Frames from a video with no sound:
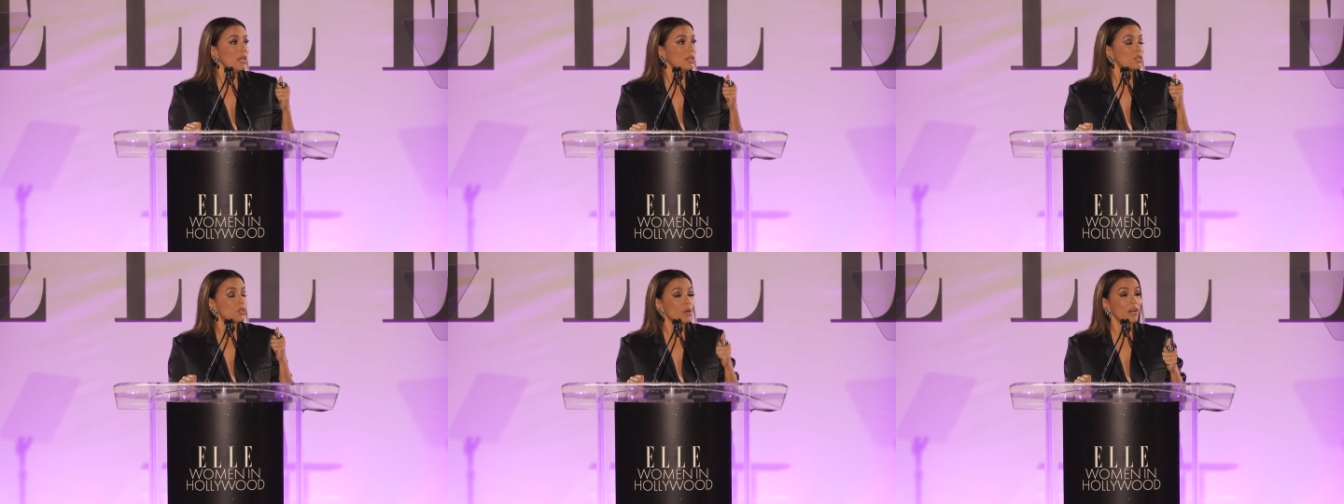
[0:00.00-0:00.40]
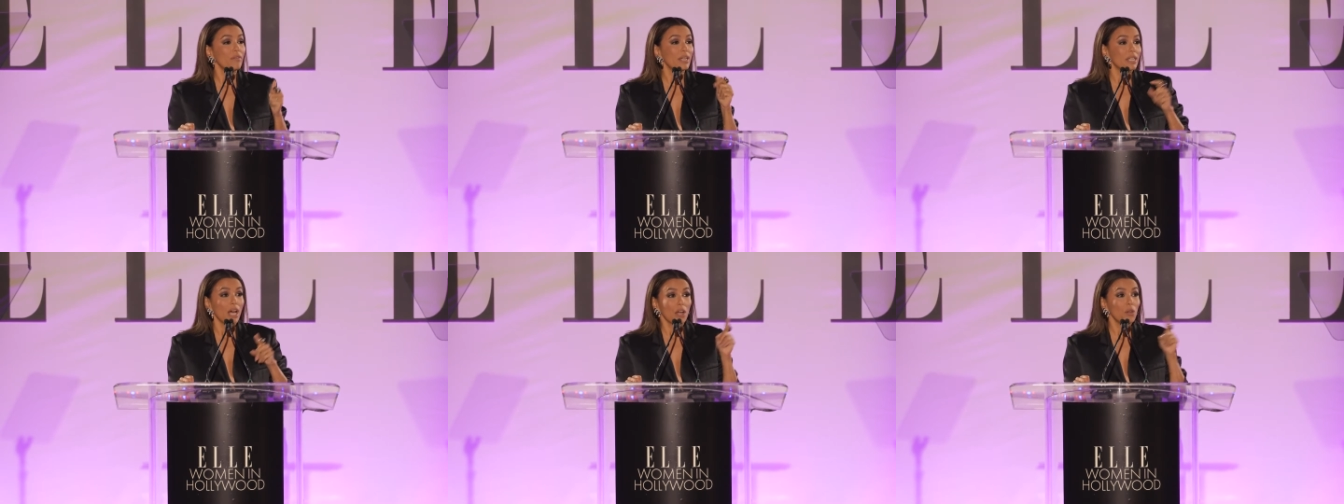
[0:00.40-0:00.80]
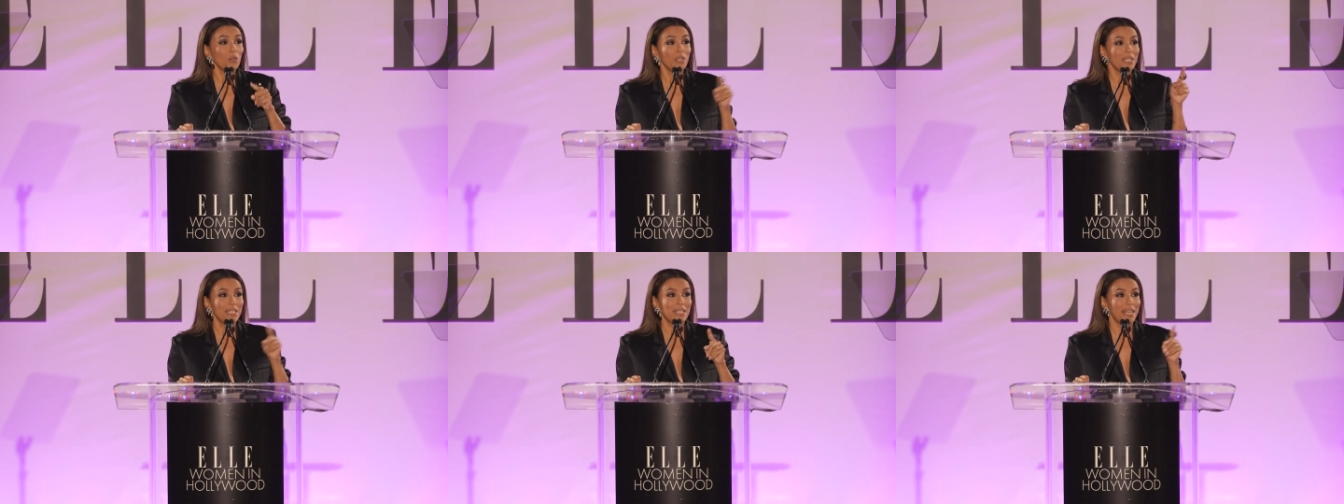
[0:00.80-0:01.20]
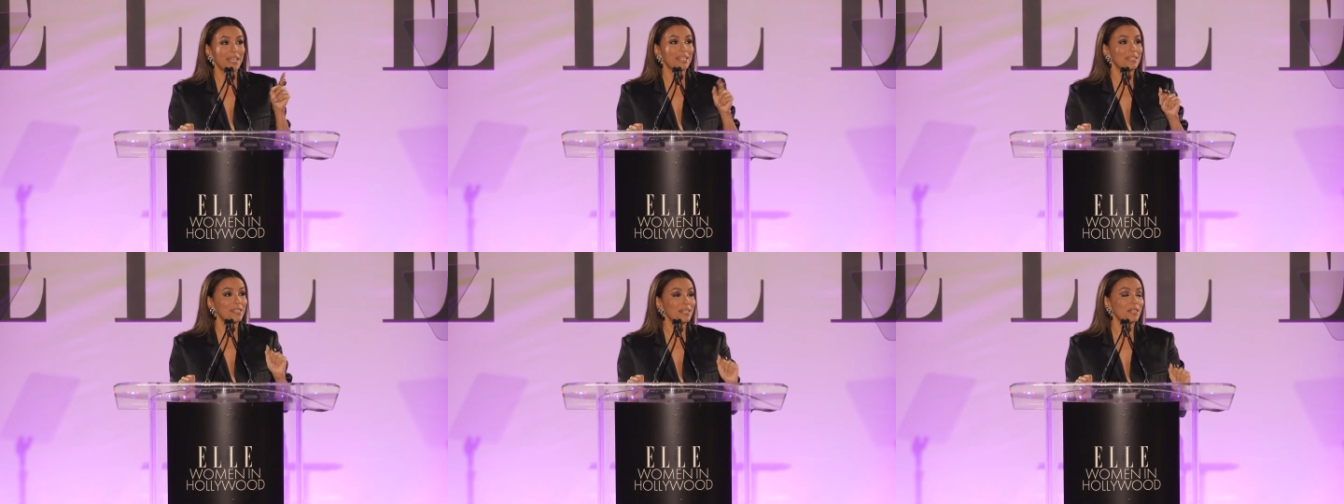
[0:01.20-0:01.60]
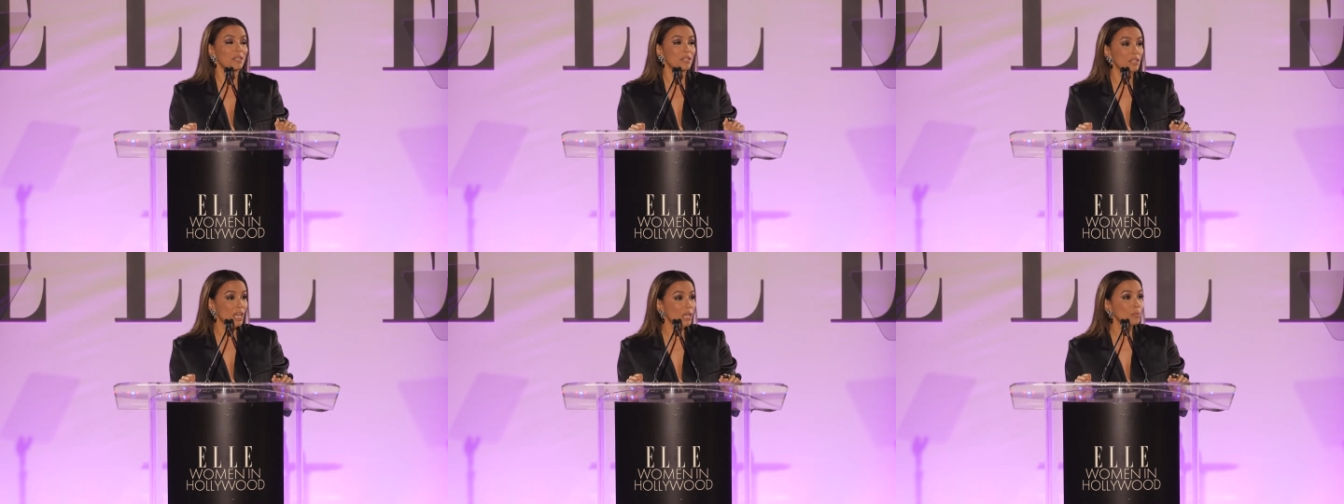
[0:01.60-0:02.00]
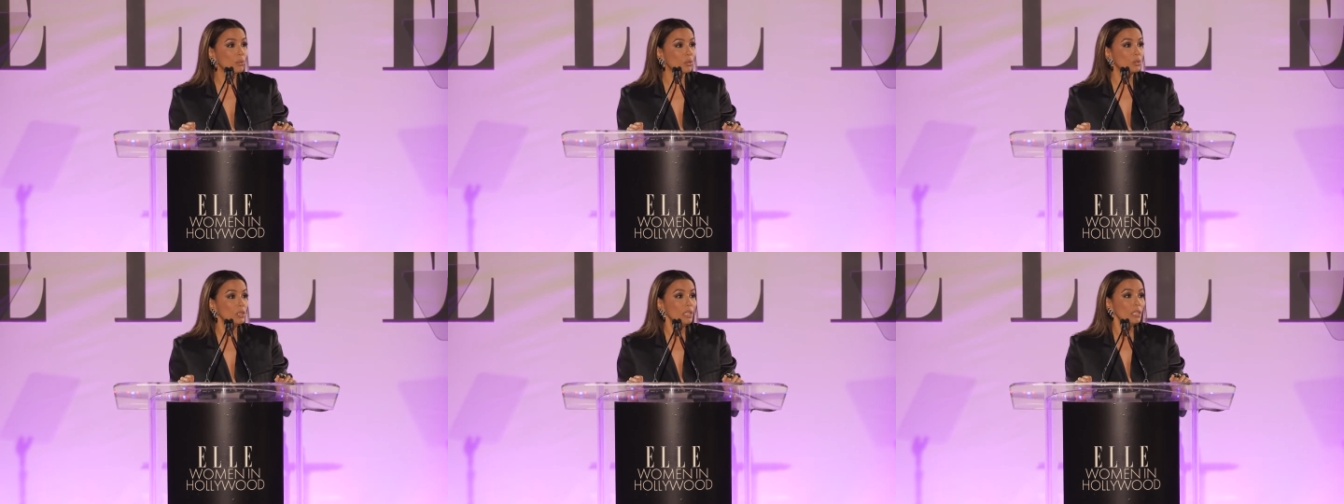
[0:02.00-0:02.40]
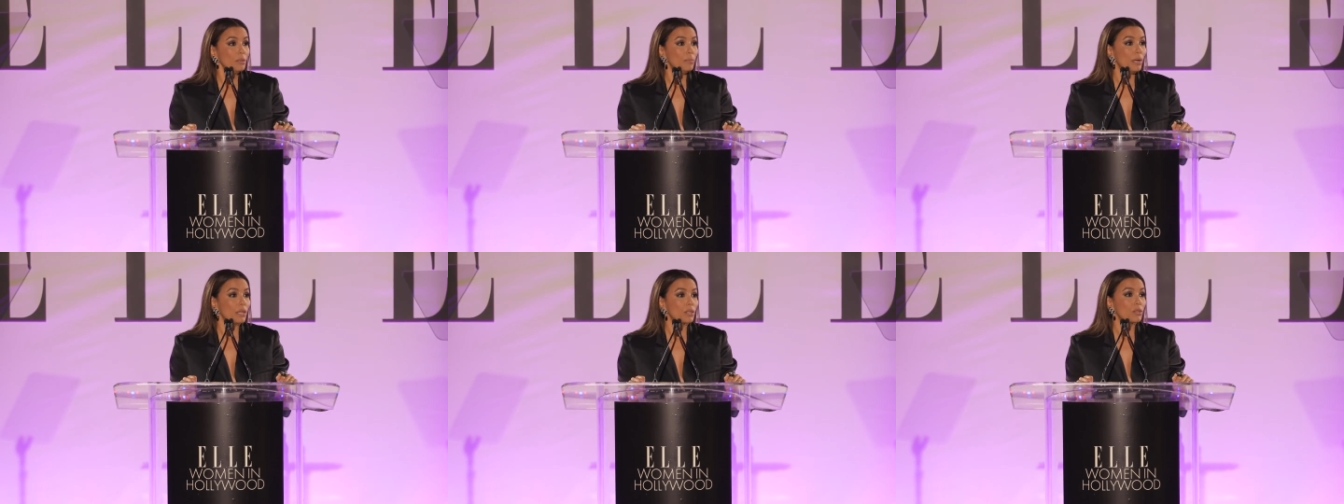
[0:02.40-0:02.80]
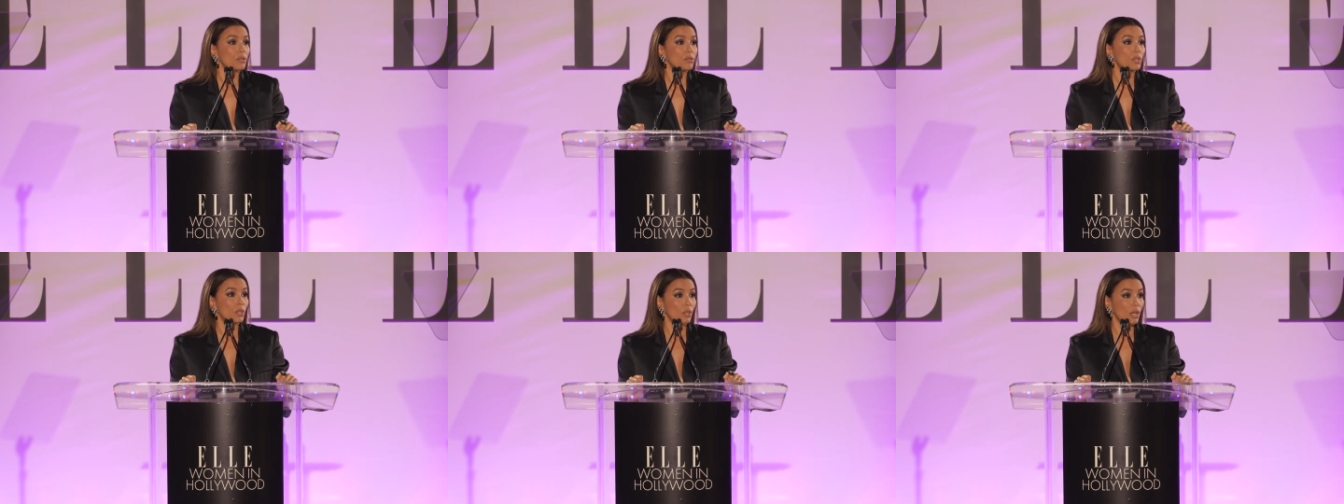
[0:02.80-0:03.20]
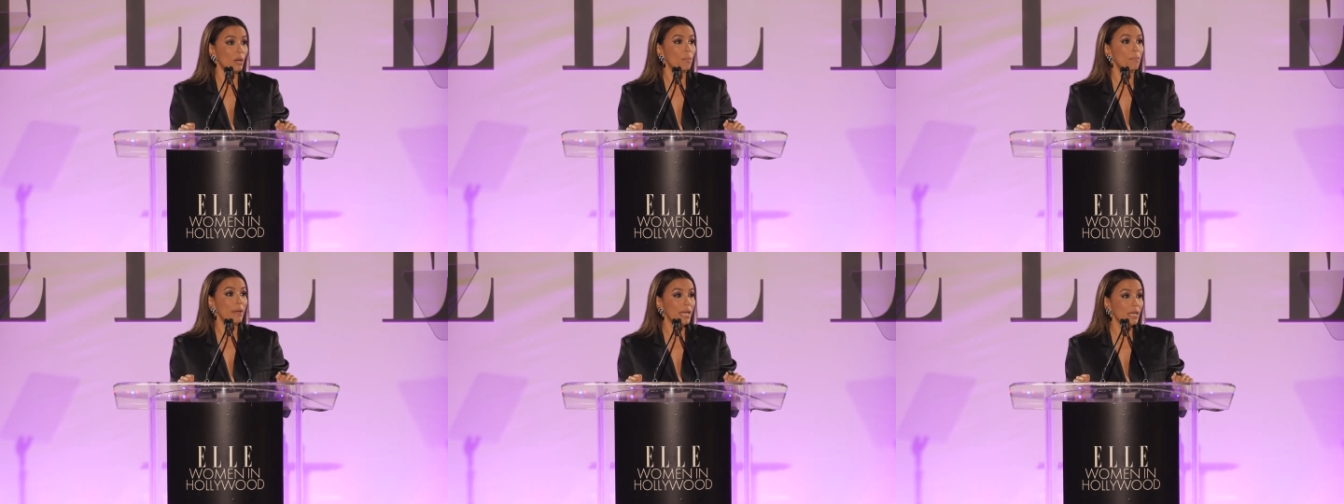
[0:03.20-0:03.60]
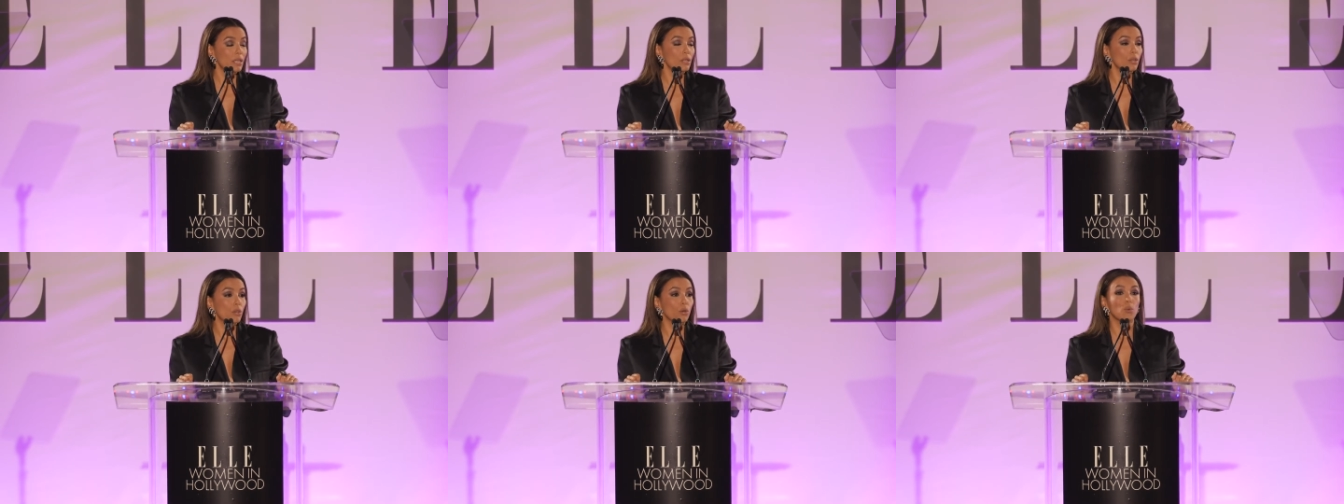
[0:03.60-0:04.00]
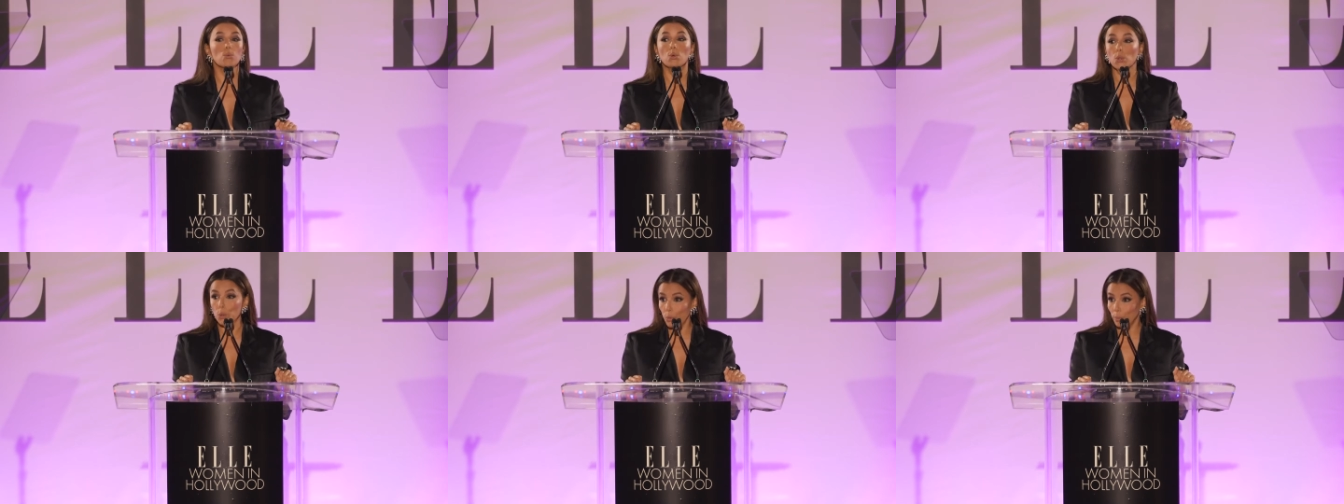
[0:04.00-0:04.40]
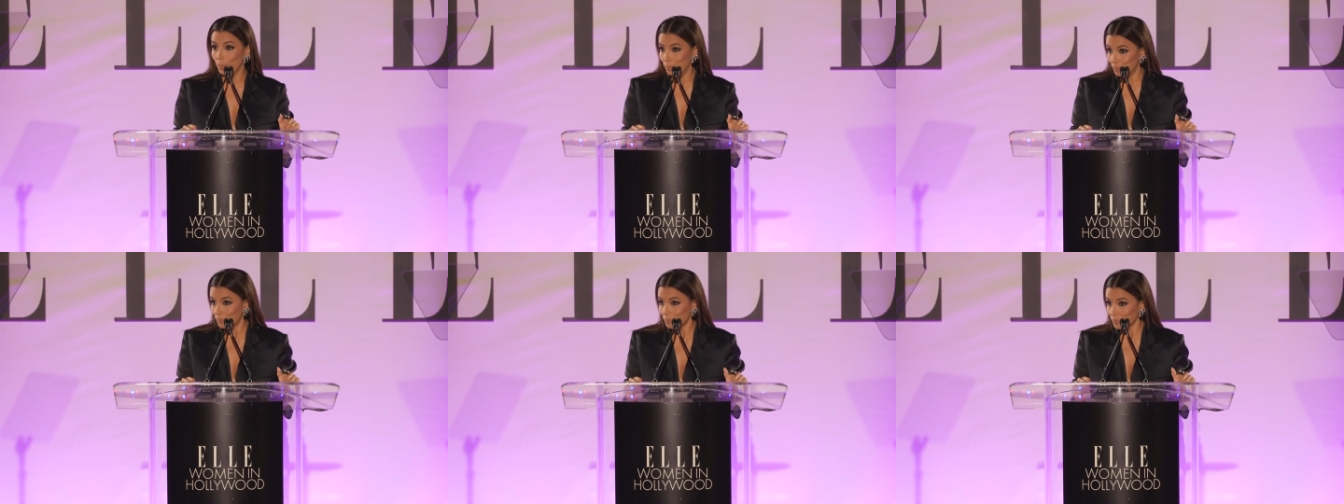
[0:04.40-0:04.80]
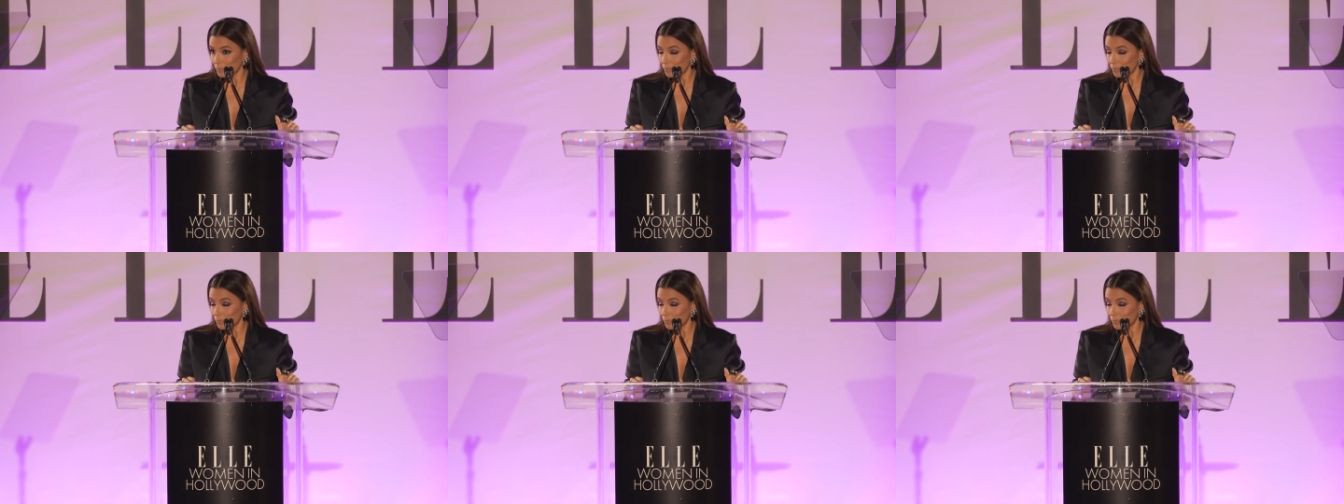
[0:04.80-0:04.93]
striving not only to take a seat at the table, but to command the room.